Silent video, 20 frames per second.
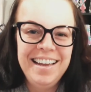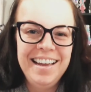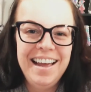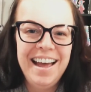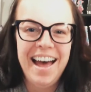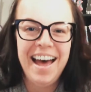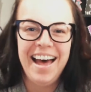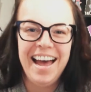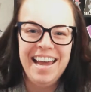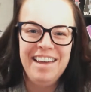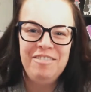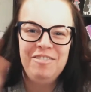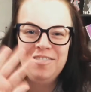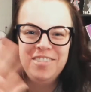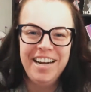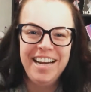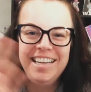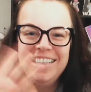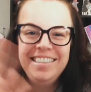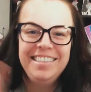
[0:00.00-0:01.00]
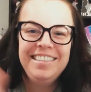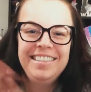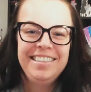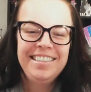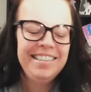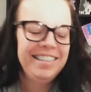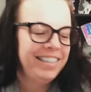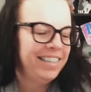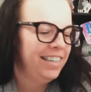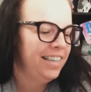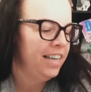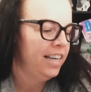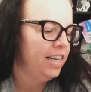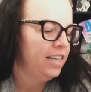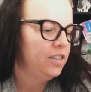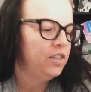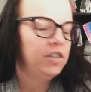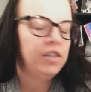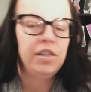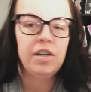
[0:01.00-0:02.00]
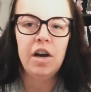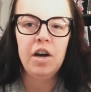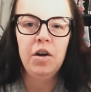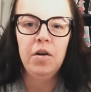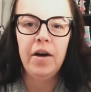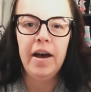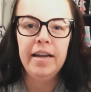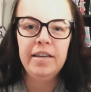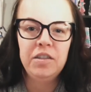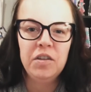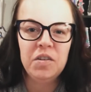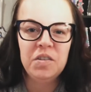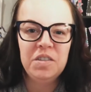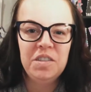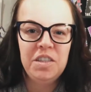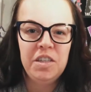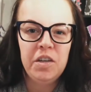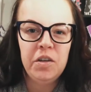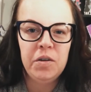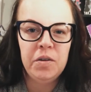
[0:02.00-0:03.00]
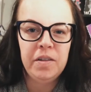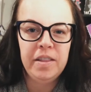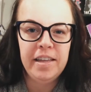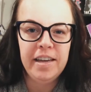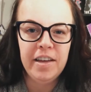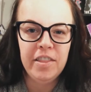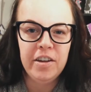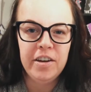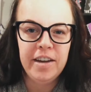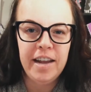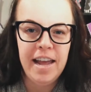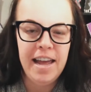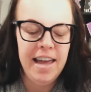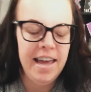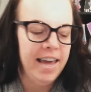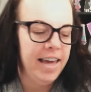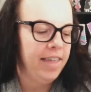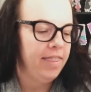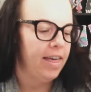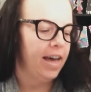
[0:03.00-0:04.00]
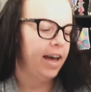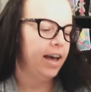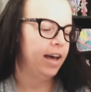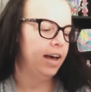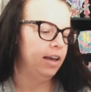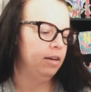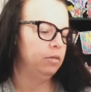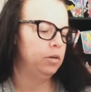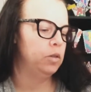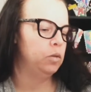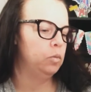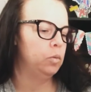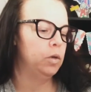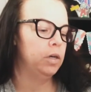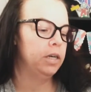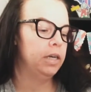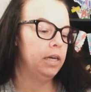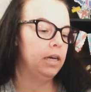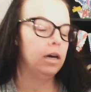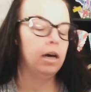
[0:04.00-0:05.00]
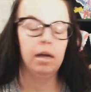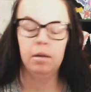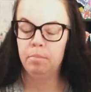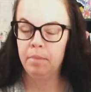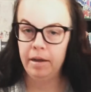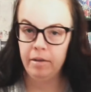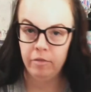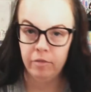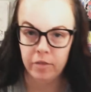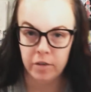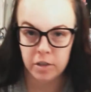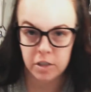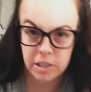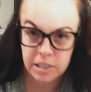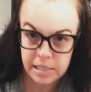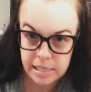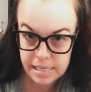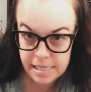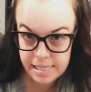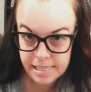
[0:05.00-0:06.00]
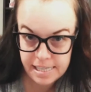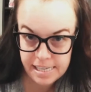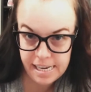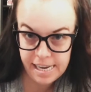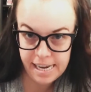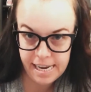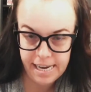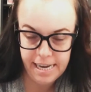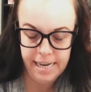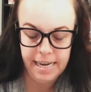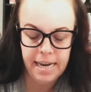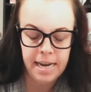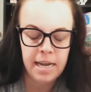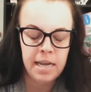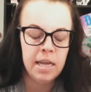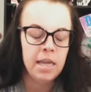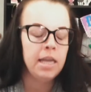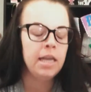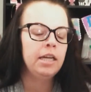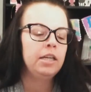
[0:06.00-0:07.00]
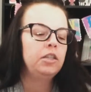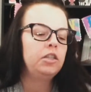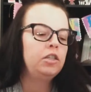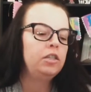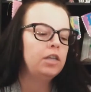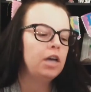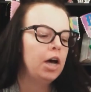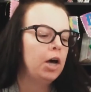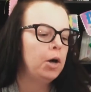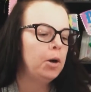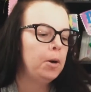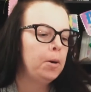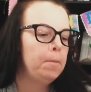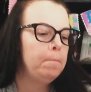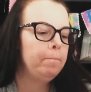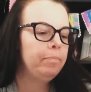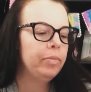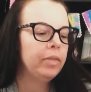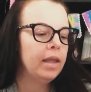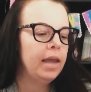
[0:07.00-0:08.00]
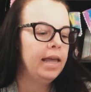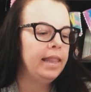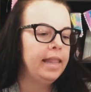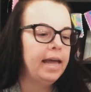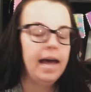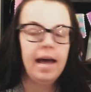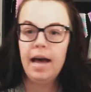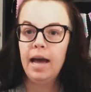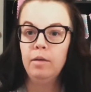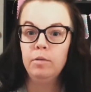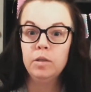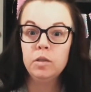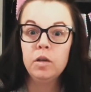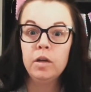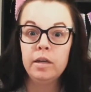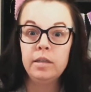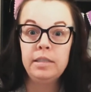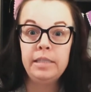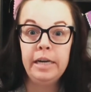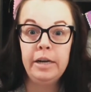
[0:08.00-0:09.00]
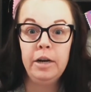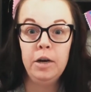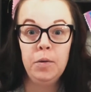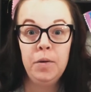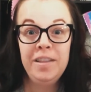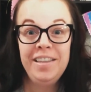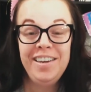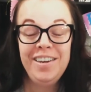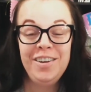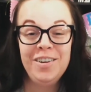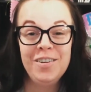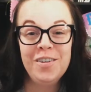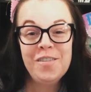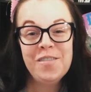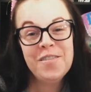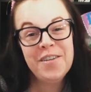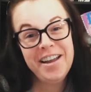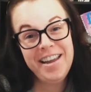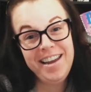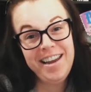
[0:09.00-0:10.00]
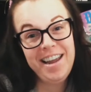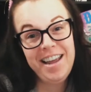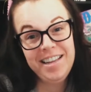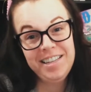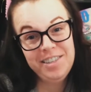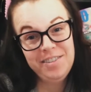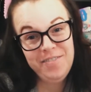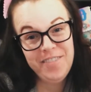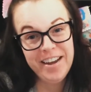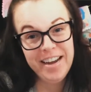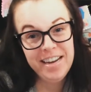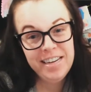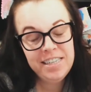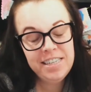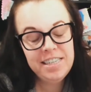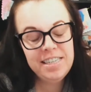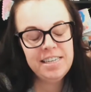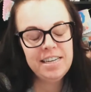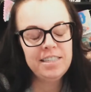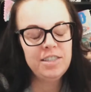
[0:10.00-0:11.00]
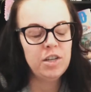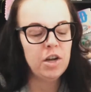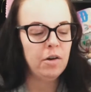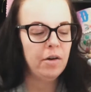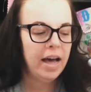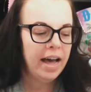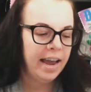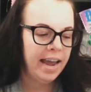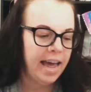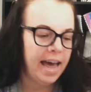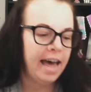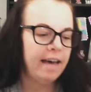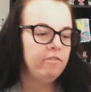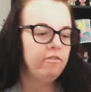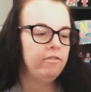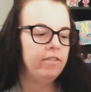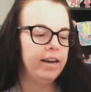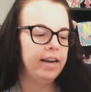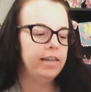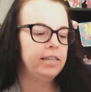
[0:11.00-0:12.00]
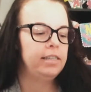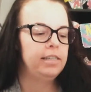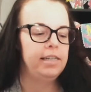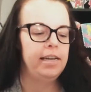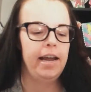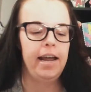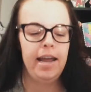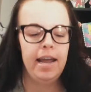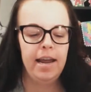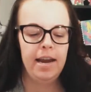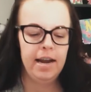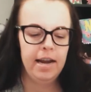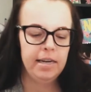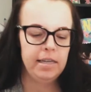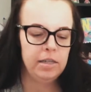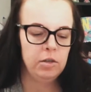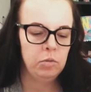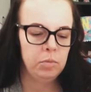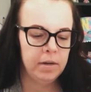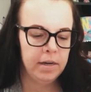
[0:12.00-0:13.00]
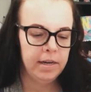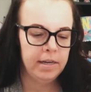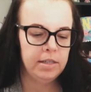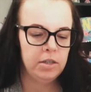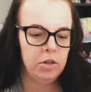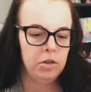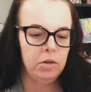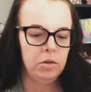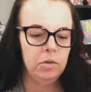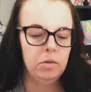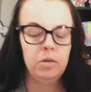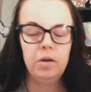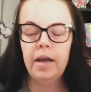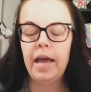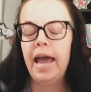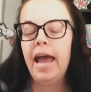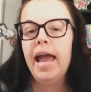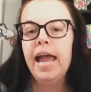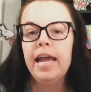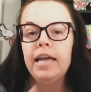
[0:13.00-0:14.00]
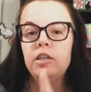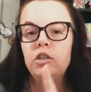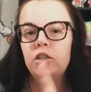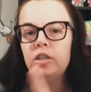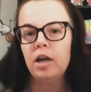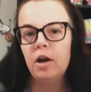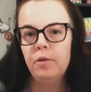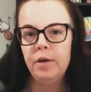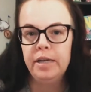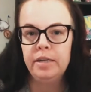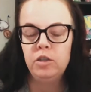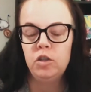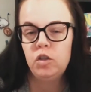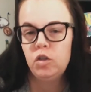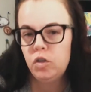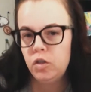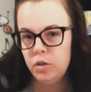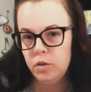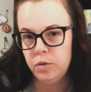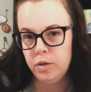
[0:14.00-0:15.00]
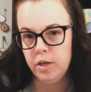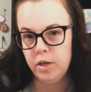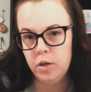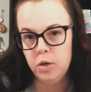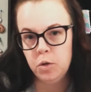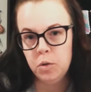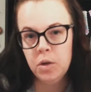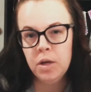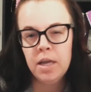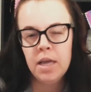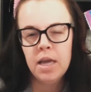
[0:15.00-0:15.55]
Hi friends! So I told you the other day that I was working on my first zine, and that I was going to share it with you when it's finished. So I have finished it, and I just wanted to A, show it to you,